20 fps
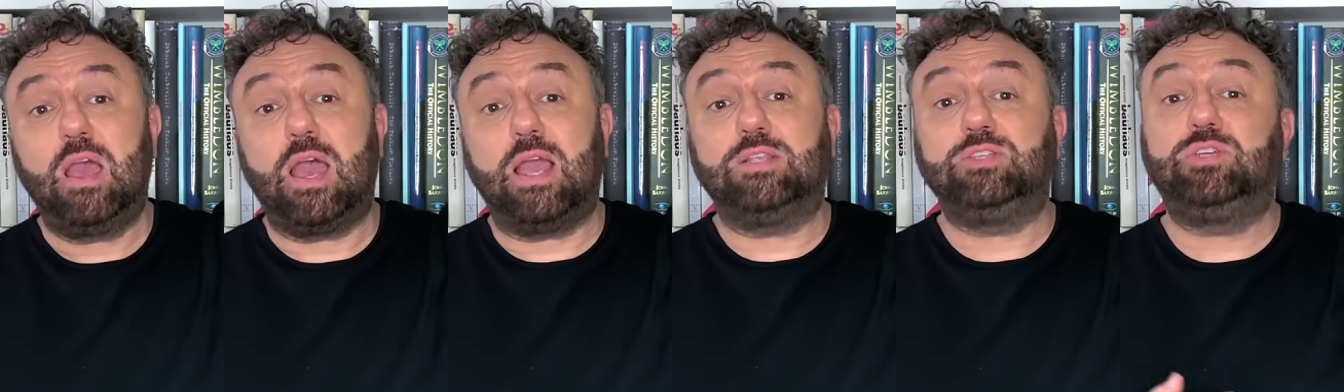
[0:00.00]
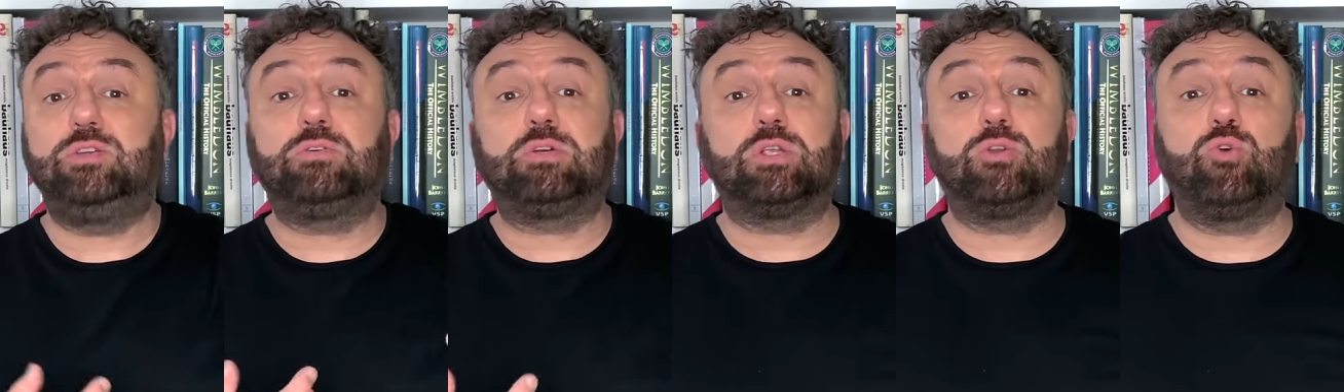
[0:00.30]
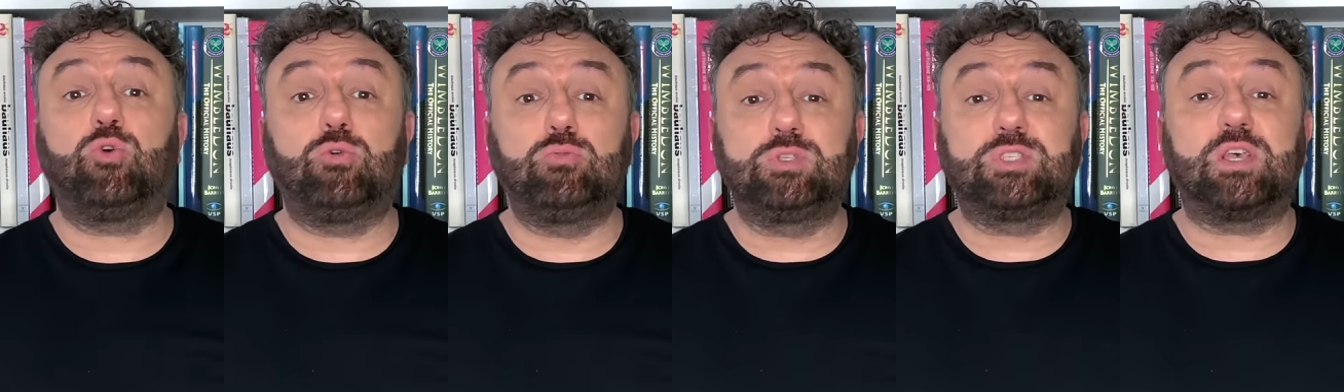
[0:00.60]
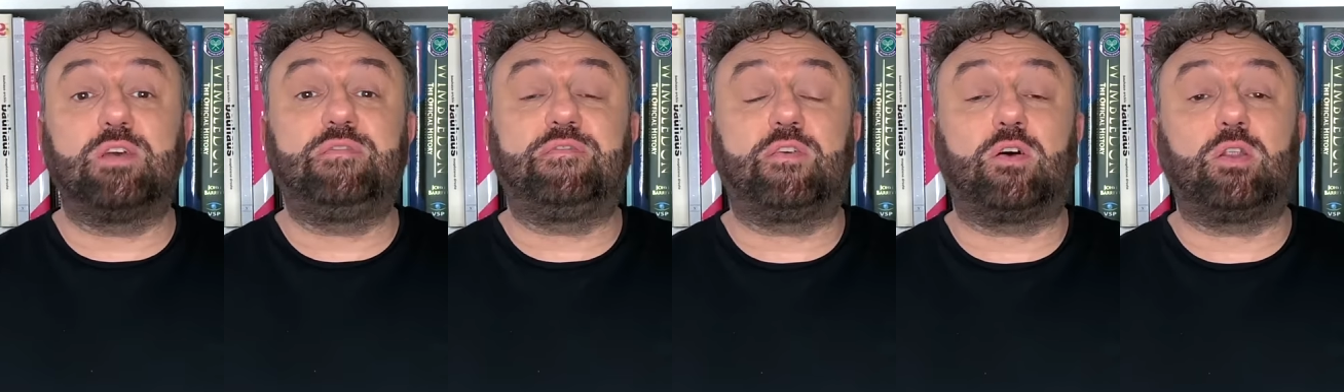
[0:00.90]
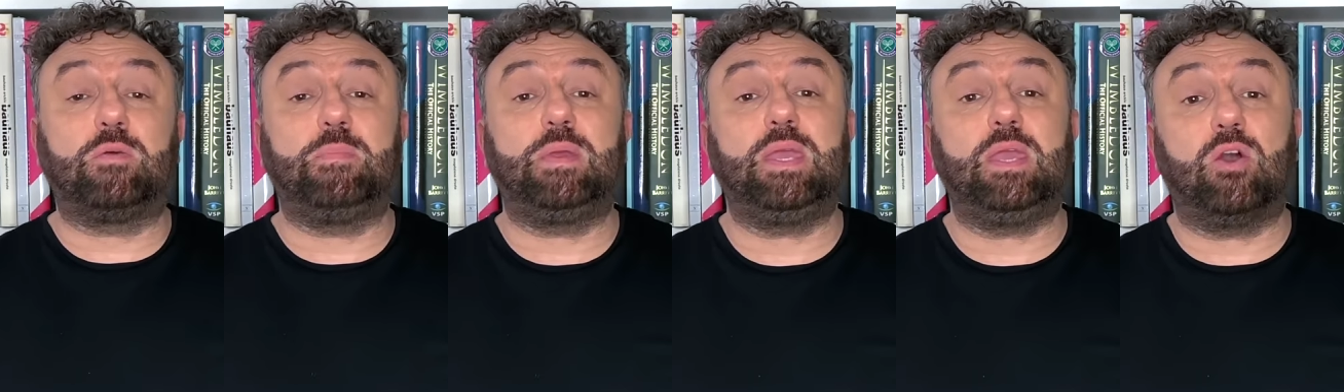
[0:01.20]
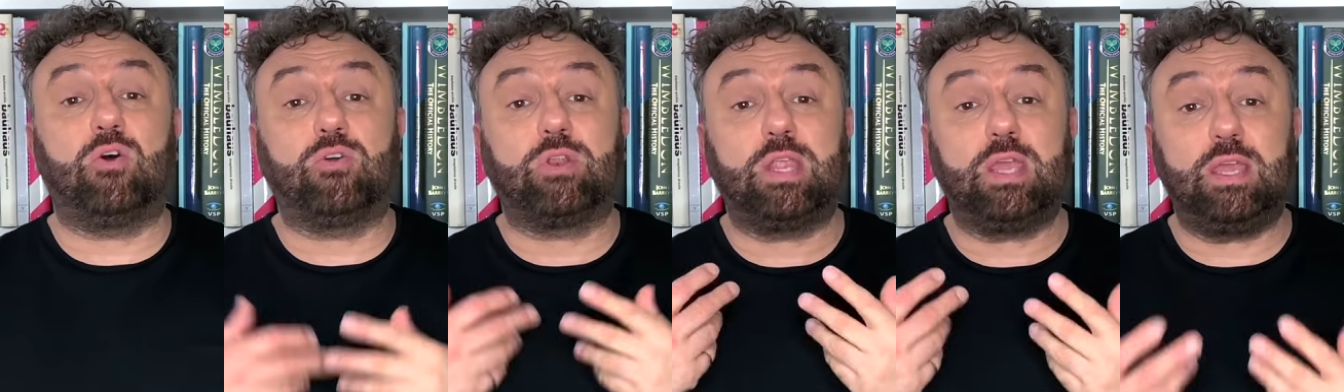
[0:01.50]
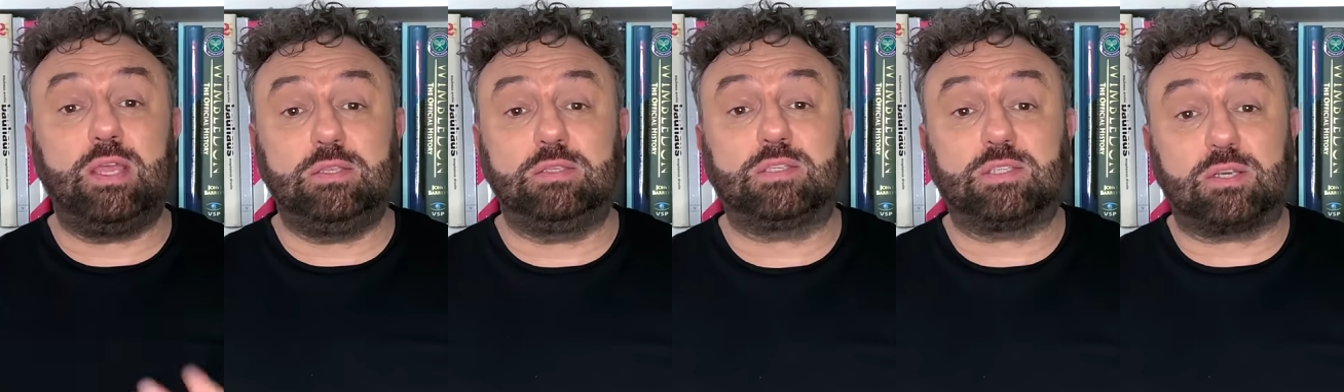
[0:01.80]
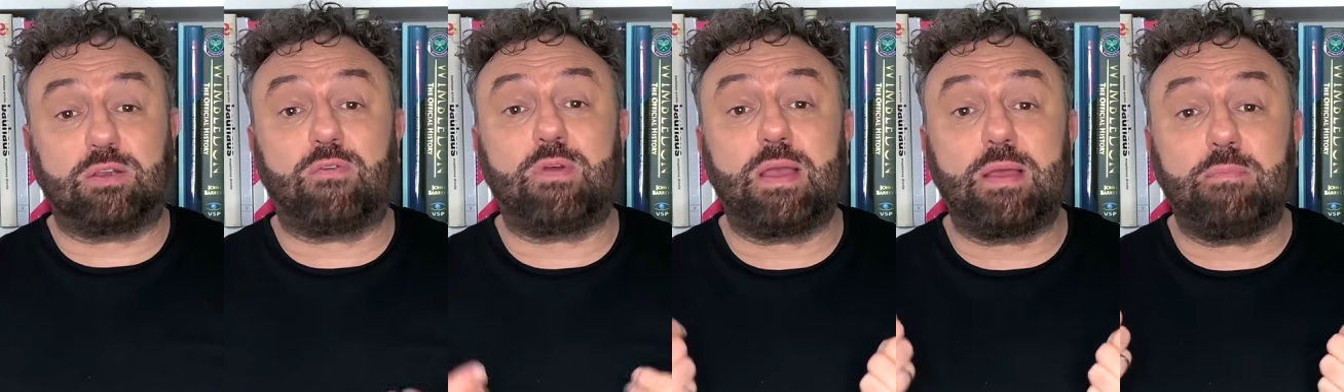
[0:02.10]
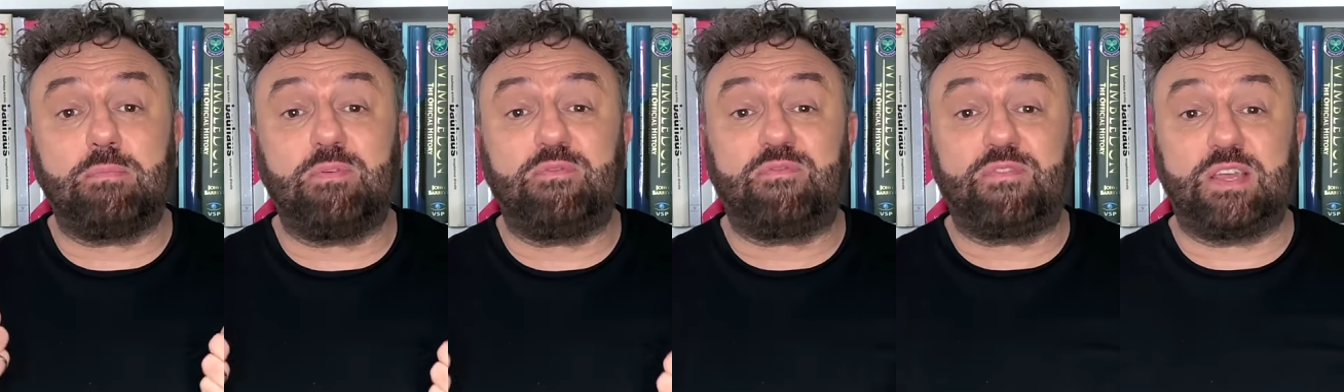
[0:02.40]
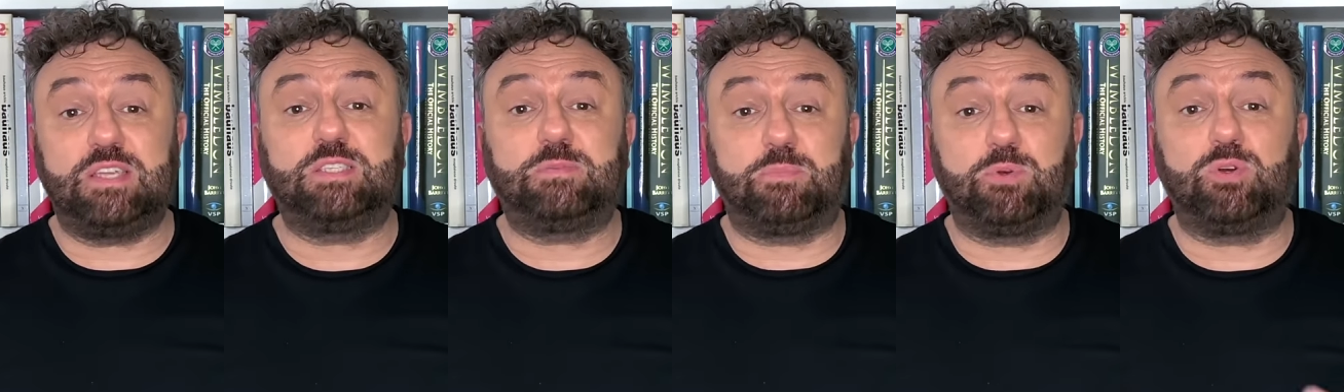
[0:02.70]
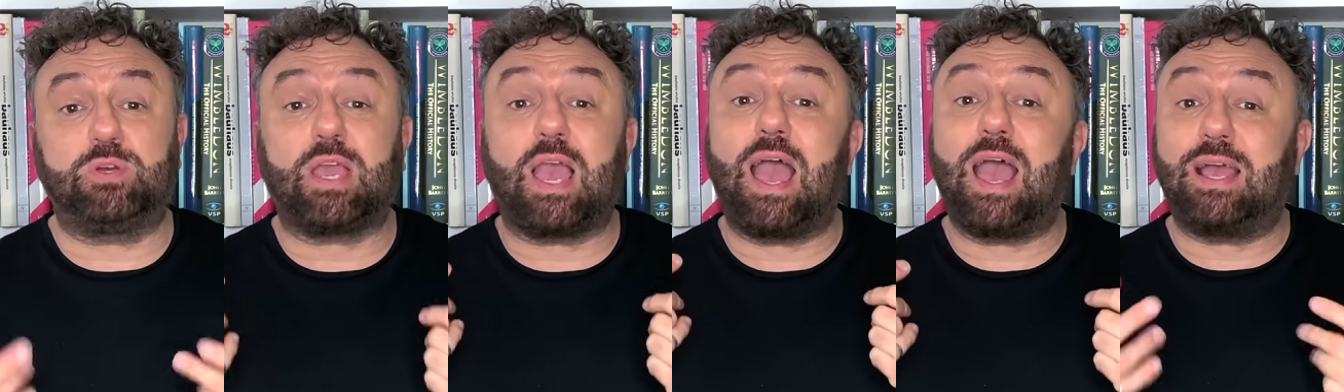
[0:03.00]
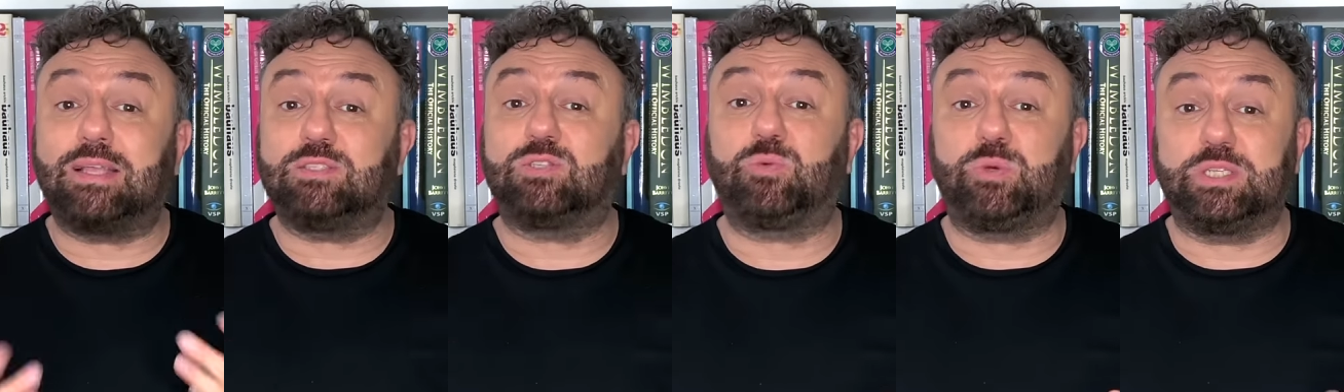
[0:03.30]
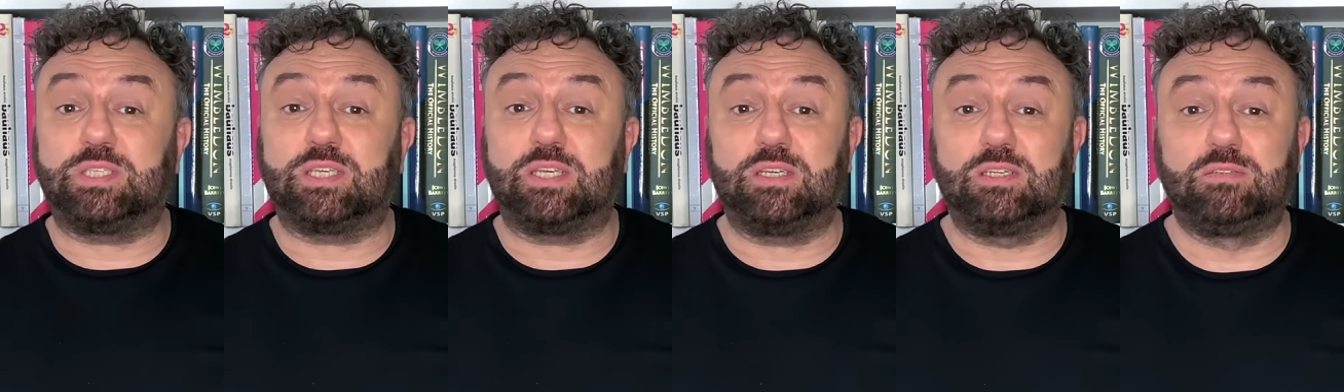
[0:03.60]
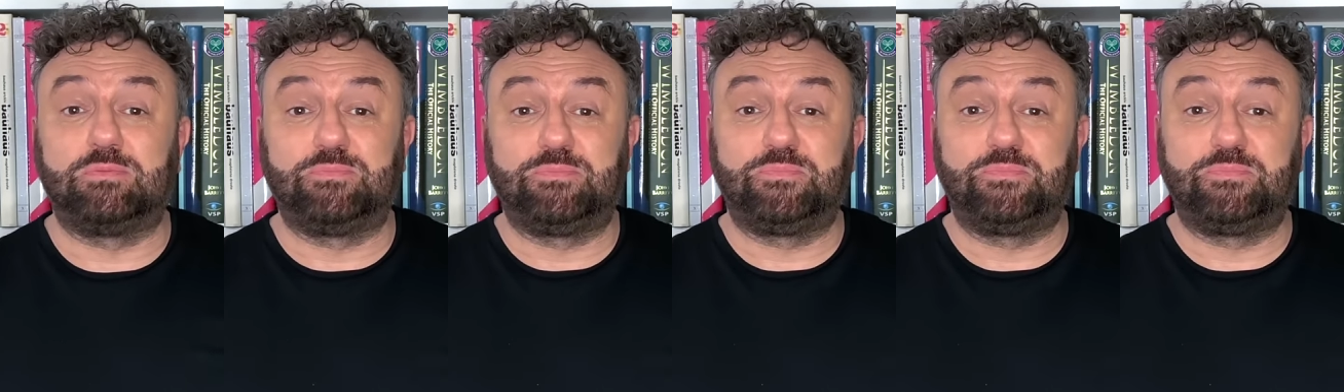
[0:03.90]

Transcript: and you can also follow me on Instagram, Facebook, and Twitter.